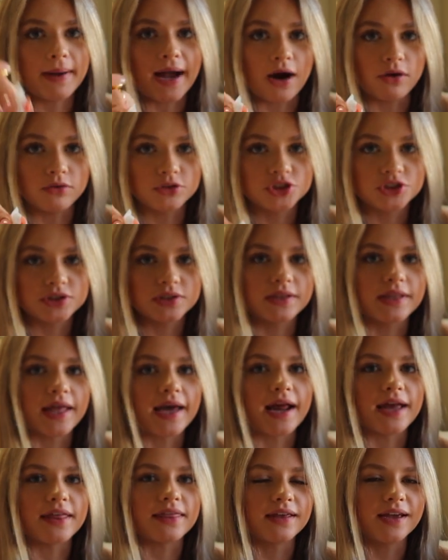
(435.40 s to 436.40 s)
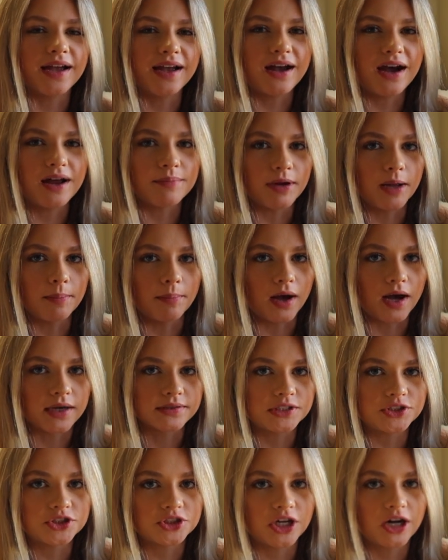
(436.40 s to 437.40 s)
pouch that I think I got in my
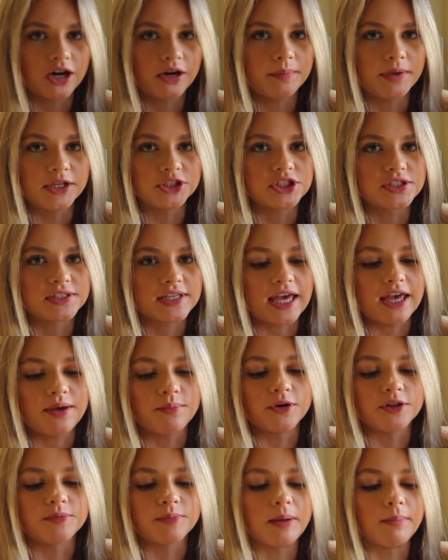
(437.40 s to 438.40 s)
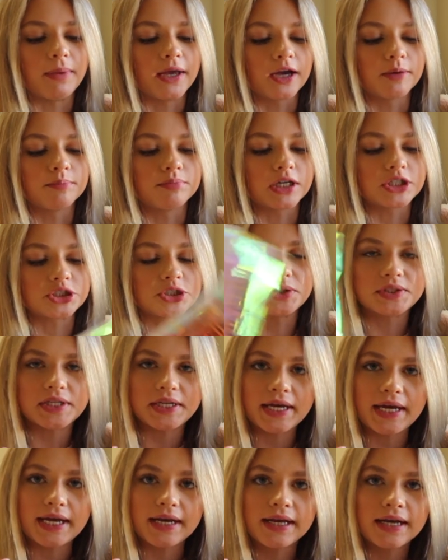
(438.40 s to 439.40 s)
BoxyCharm. It just came with my makeup brushes in
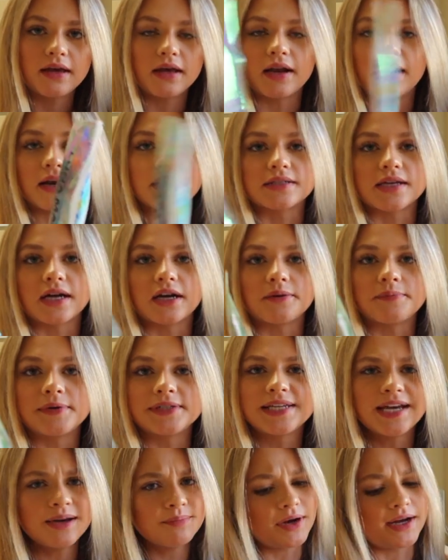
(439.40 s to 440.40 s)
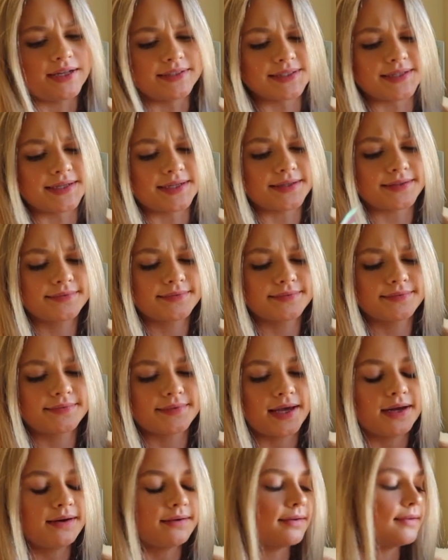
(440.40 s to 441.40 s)
it and I decided to put tampons in it.
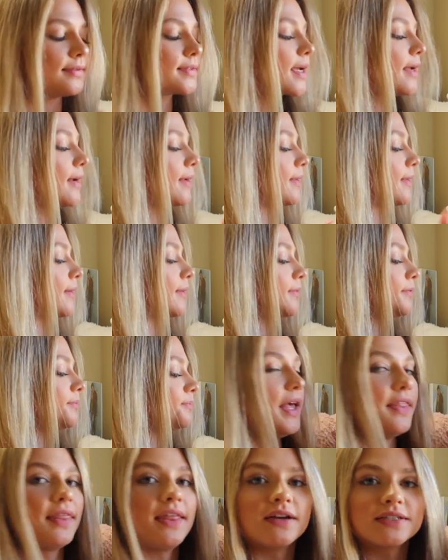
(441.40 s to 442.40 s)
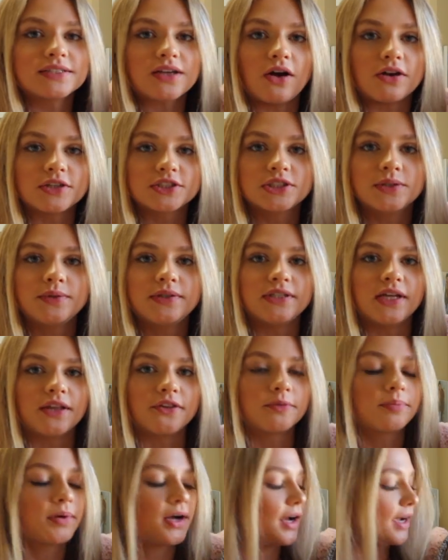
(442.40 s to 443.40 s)
I don't know, it's kind of cute. There's also
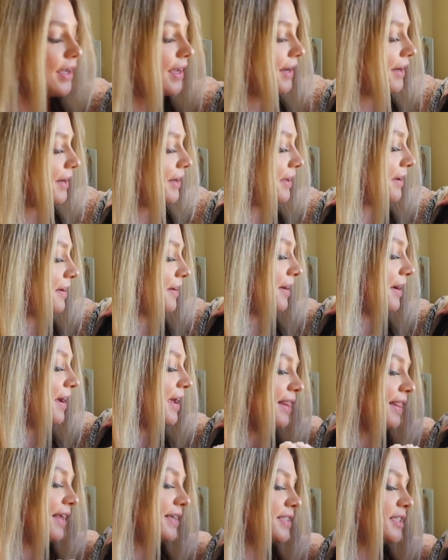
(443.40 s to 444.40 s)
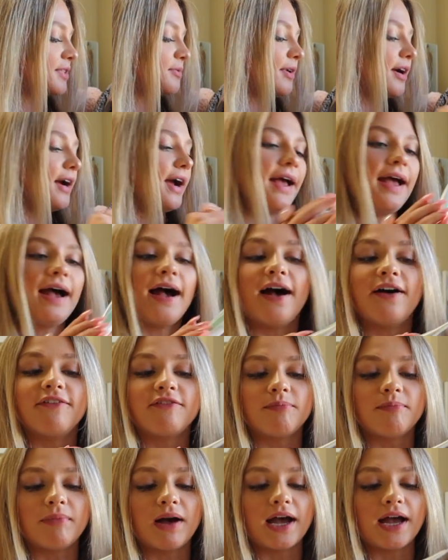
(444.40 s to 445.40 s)
another pocket in here. This is where I
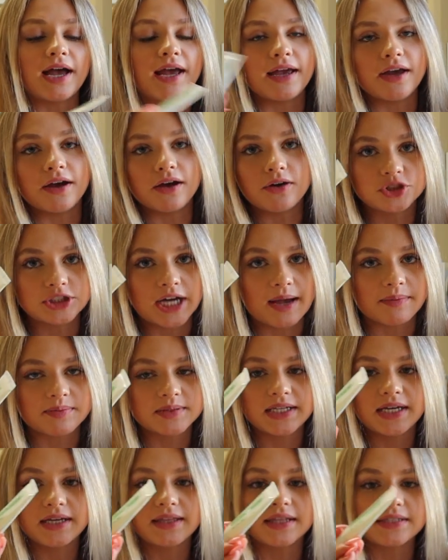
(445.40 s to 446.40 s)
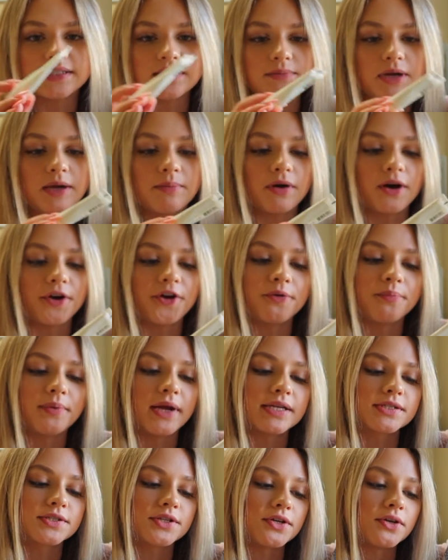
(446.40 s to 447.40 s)
have my chapstick. This is my Mario
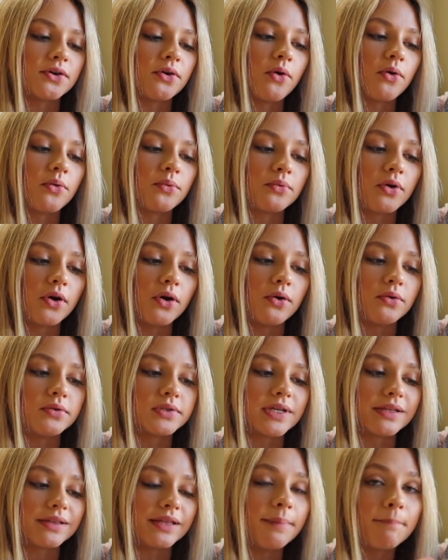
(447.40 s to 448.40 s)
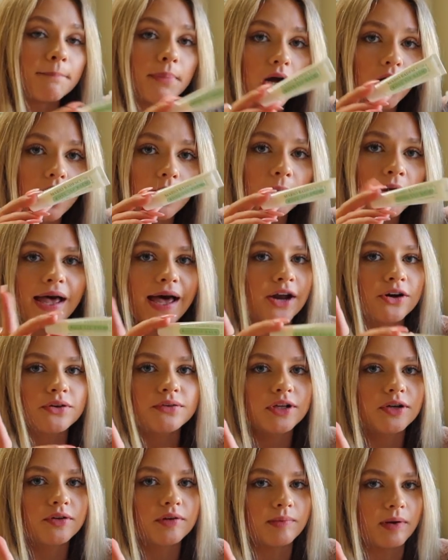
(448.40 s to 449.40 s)
Badescu Rose Lip Balm. I don't
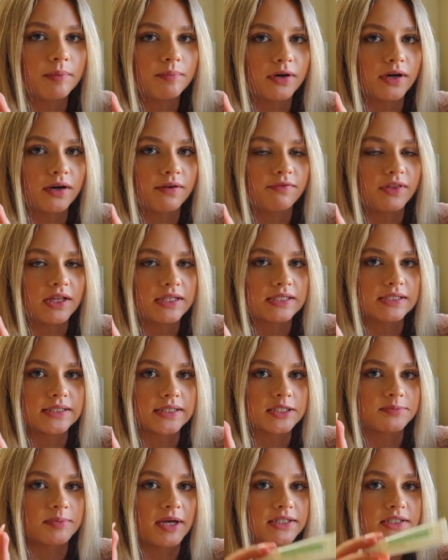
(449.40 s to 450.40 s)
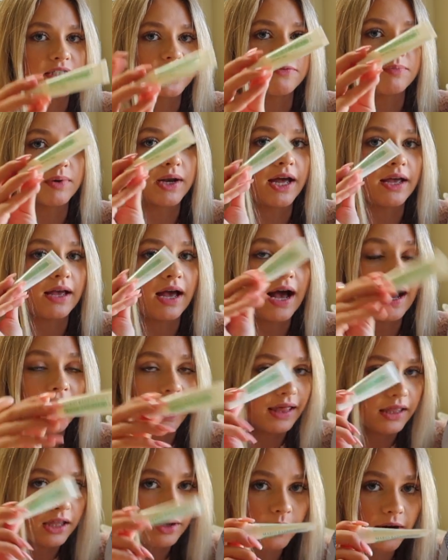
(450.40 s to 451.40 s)
really remember if this is expensive, but I
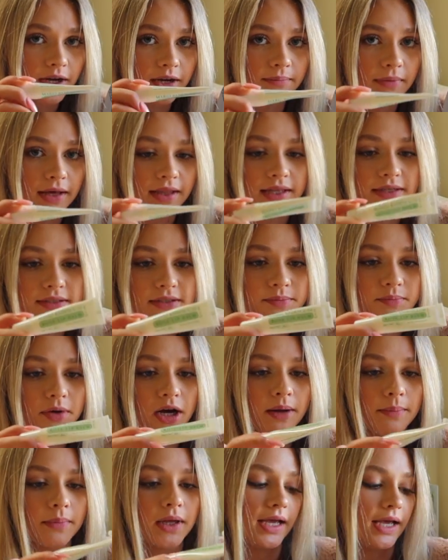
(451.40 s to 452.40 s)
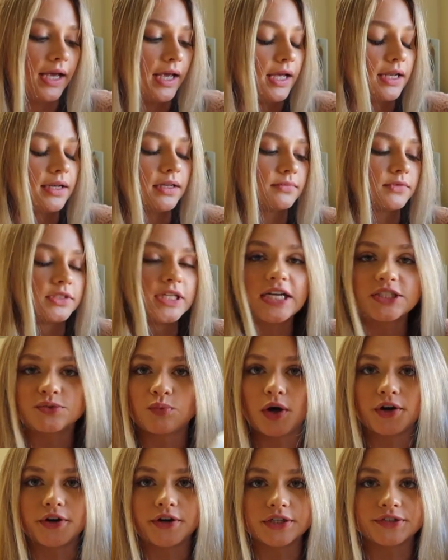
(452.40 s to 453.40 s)
highly recommend this lip balm. It does
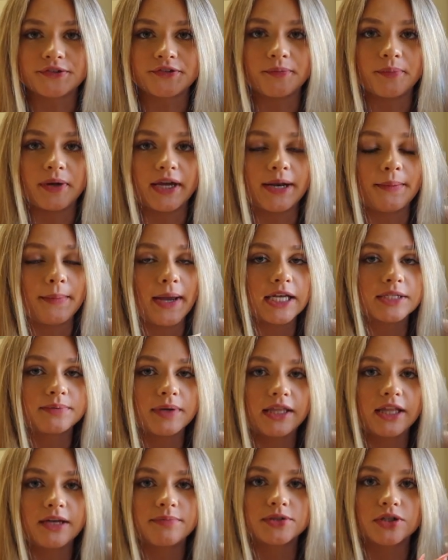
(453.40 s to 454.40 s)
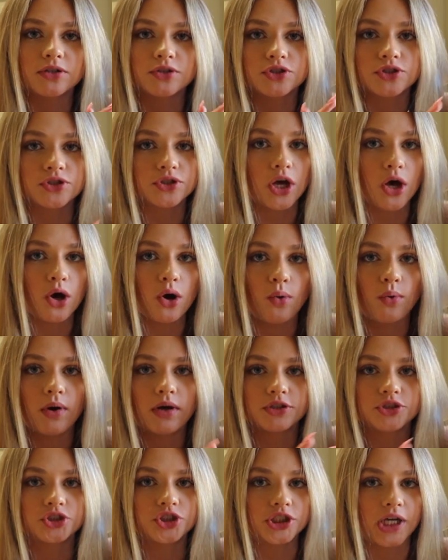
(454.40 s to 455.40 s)
wonders for me and it makes my lips look so
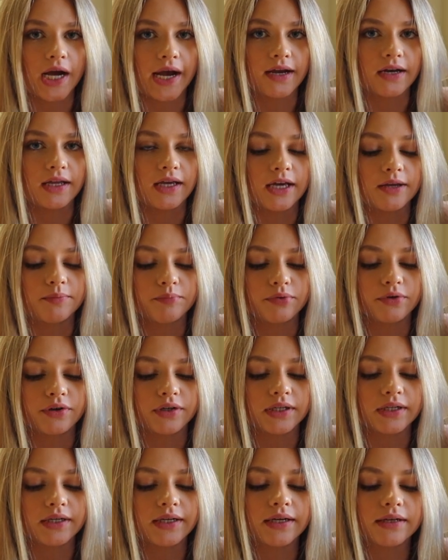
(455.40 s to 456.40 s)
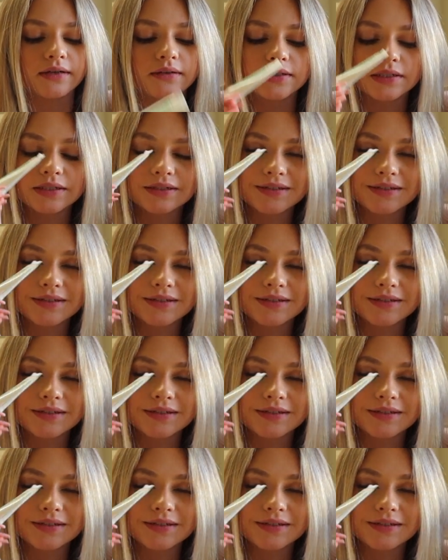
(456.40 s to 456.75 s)
shiny and pretty and